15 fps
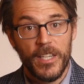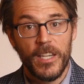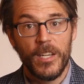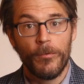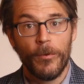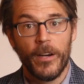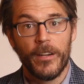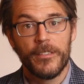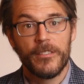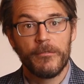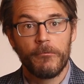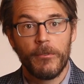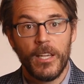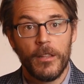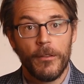city
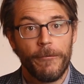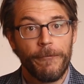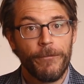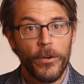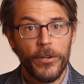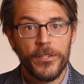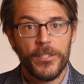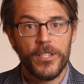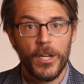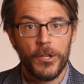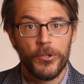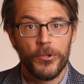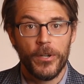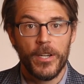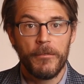was, in the first
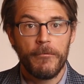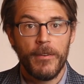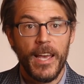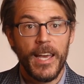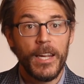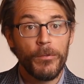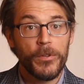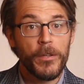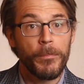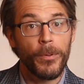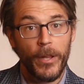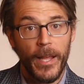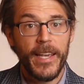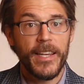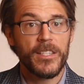century, and it was a
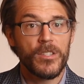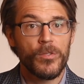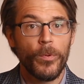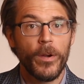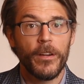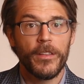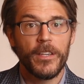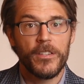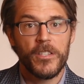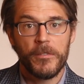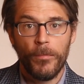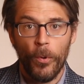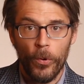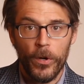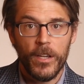place where these
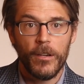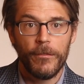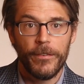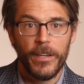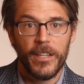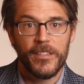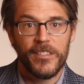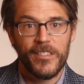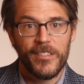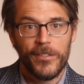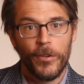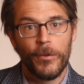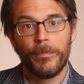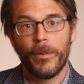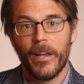sporting events
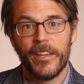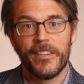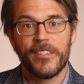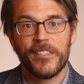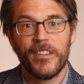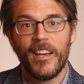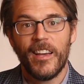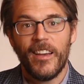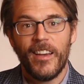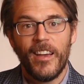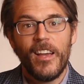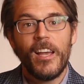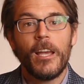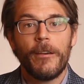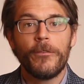took place.
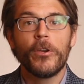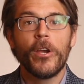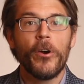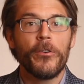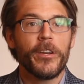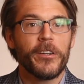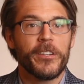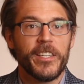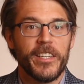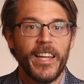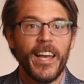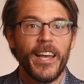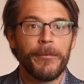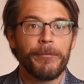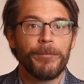If you go there
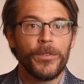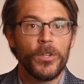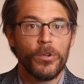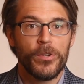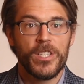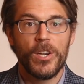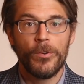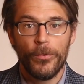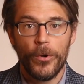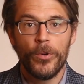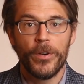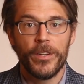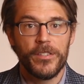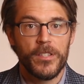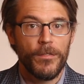today, you'll see
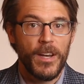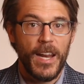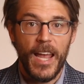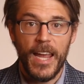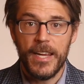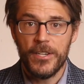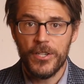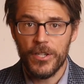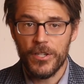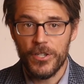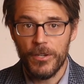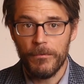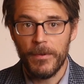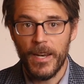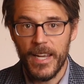ruins of an ancient
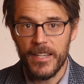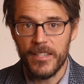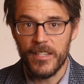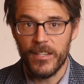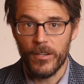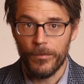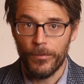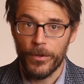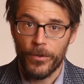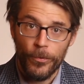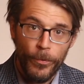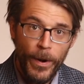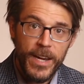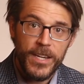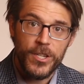gymnasium with a
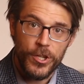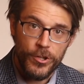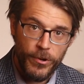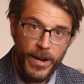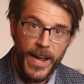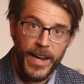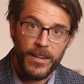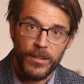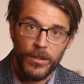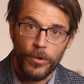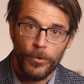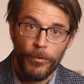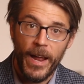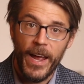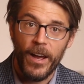racetrack
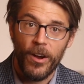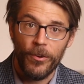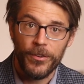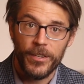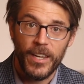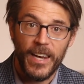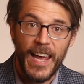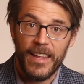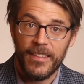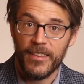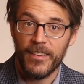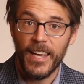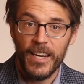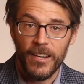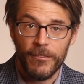around an
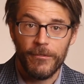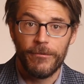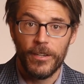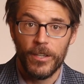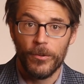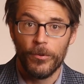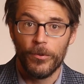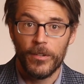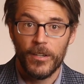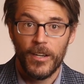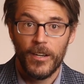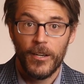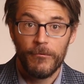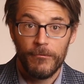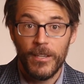athletic field,
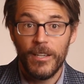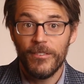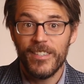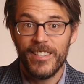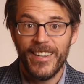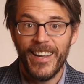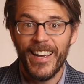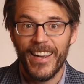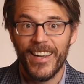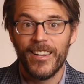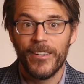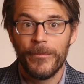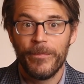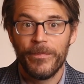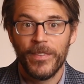even today.